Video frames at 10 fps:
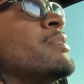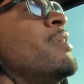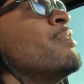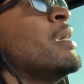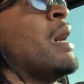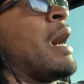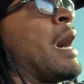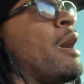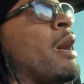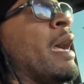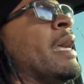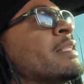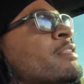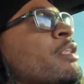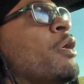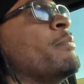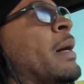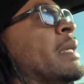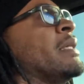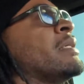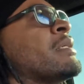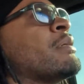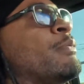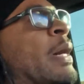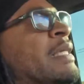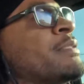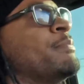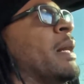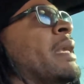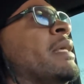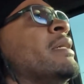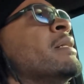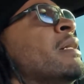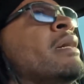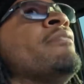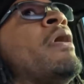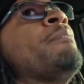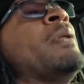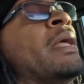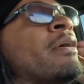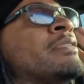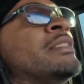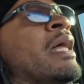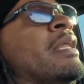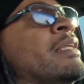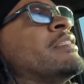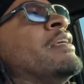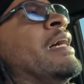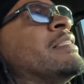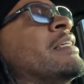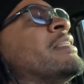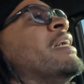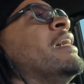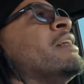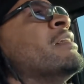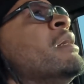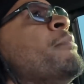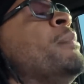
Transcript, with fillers: So I hate to throw money, waste money if I plan on selling it. So that's the thing.